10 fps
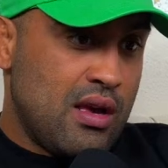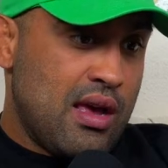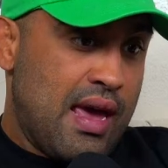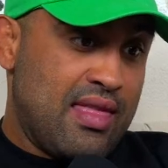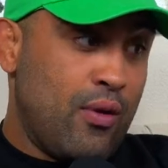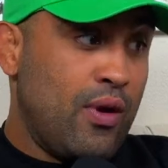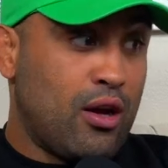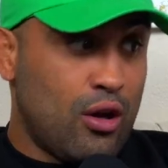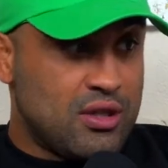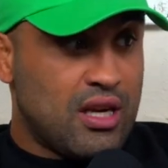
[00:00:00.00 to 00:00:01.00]
And then we
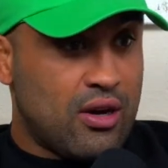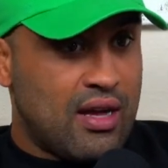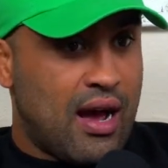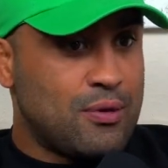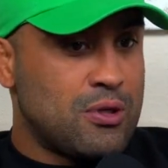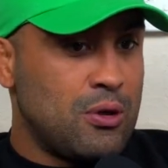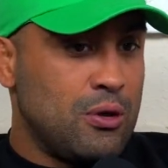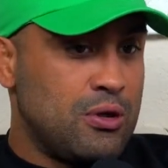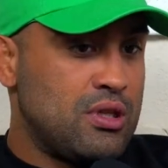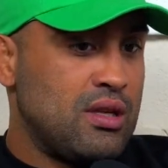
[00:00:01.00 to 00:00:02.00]
closed out the
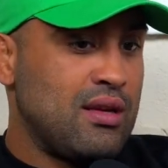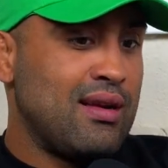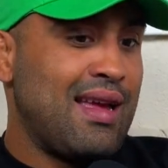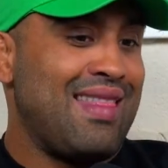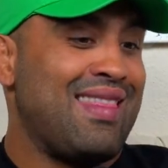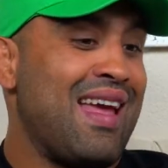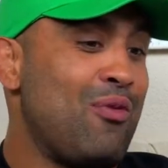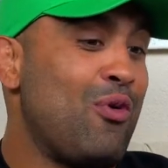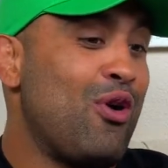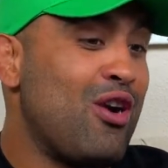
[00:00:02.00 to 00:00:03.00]
absolutes. And then we
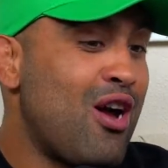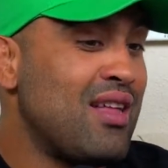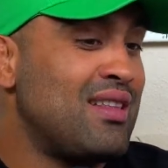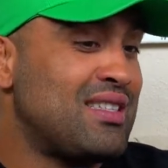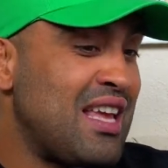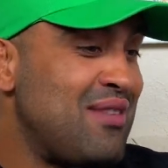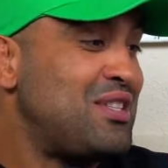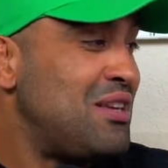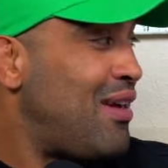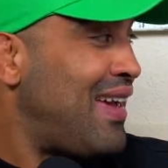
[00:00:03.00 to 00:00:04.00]
were not the same
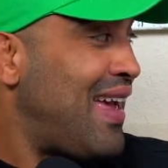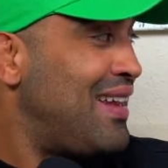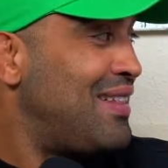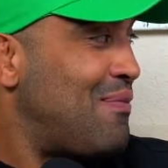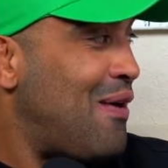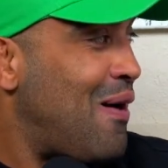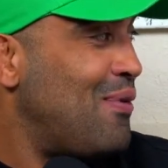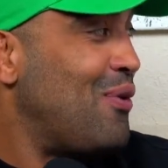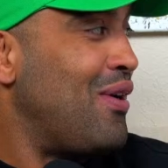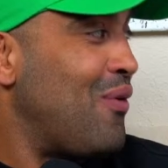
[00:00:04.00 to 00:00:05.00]
team again in the brown belt.
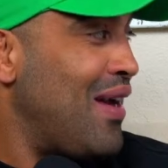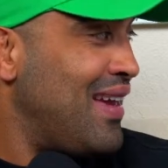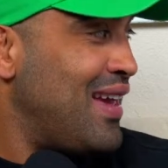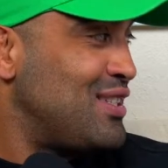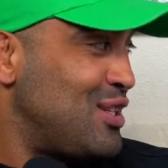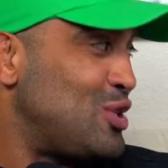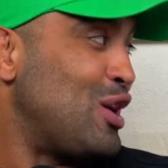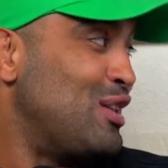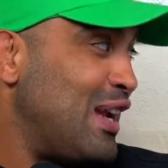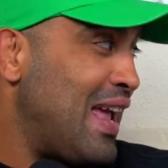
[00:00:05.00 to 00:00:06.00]
We went against each
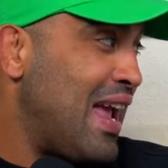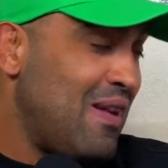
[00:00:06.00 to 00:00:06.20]
other again.